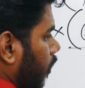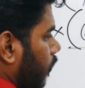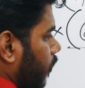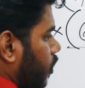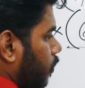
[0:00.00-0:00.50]

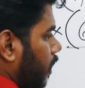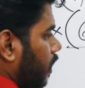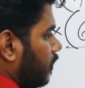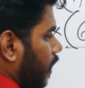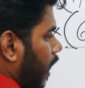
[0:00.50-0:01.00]
Which
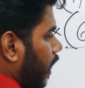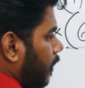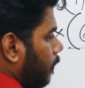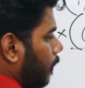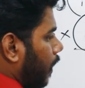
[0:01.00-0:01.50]
means I
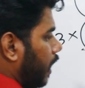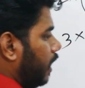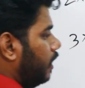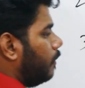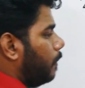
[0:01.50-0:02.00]
am
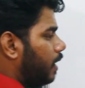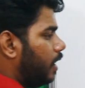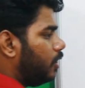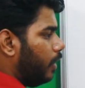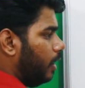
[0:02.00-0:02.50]
buying the pen
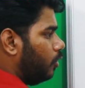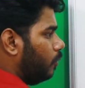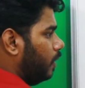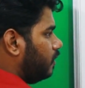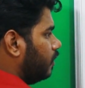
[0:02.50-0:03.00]
at 20
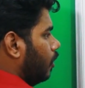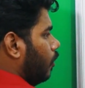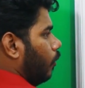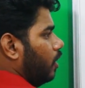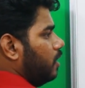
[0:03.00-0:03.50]
rupees.
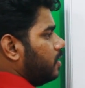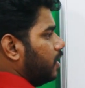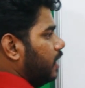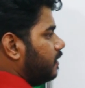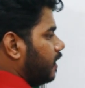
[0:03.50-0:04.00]
What is
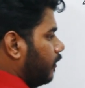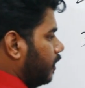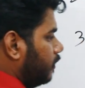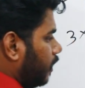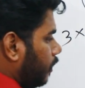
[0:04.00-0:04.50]
3
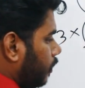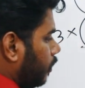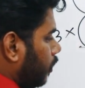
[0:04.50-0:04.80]
7s are?